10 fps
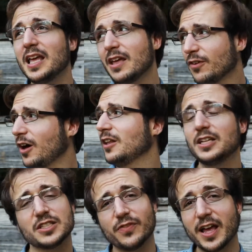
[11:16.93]
if all
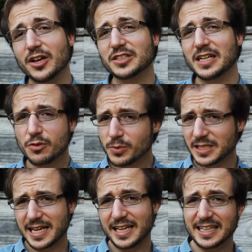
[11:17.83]
else fails and
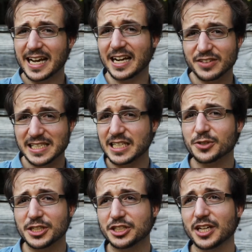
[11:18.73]
everyone's taking kind of a
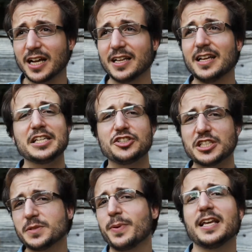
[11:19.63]
serious shot, is
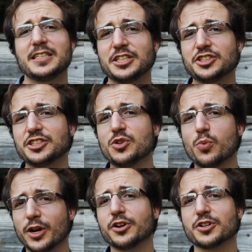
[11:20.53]
just pay attention to
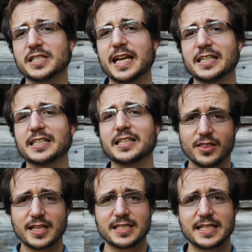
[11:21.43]
where you're standing.
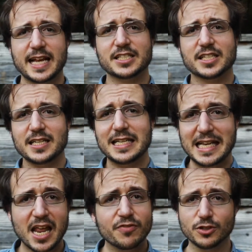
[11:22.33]
This stance
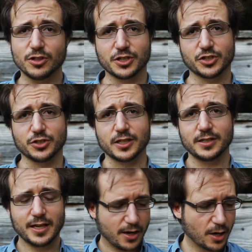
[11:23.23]
never looks good.
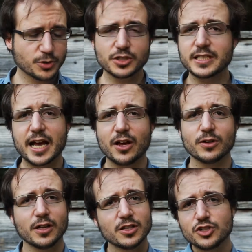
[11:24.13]
Arms are
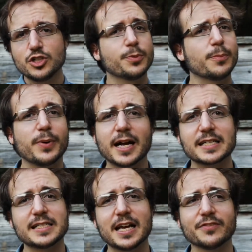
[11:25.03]
down, super
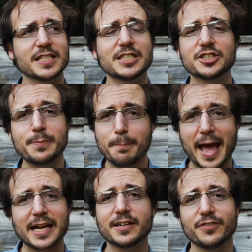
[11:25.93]
boxy. I've essentially
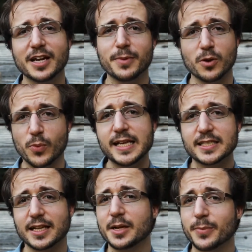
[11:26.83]
magnified my
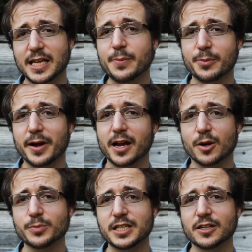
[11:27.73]
waistline by keeping my
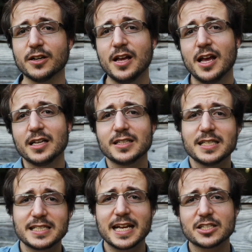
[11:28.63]
arms here.
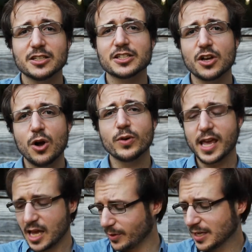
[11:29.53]
This stance looks
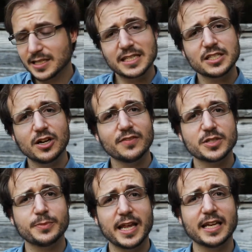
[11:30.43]
okay because I still have
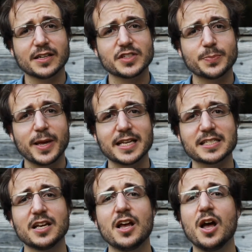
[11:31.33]
some negative
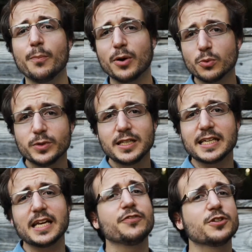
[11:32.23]
space, but
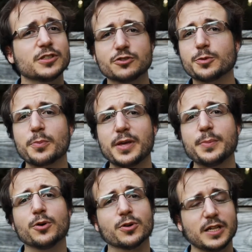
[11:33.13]
really, if you're in a group of
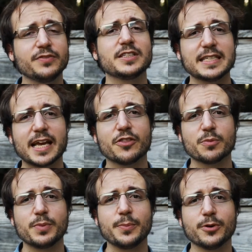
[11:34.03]
people or even together
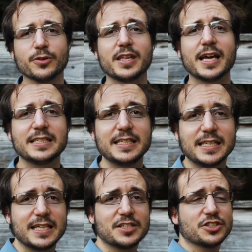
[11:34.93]
with people, the
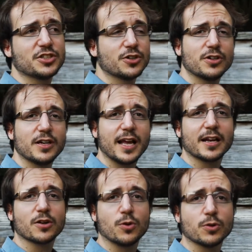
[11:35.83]
idea is to turn
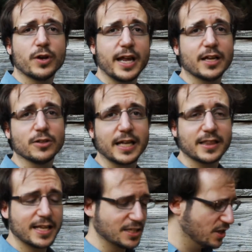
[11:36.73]
at a quarter angle
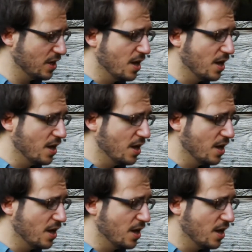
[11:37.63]
like this,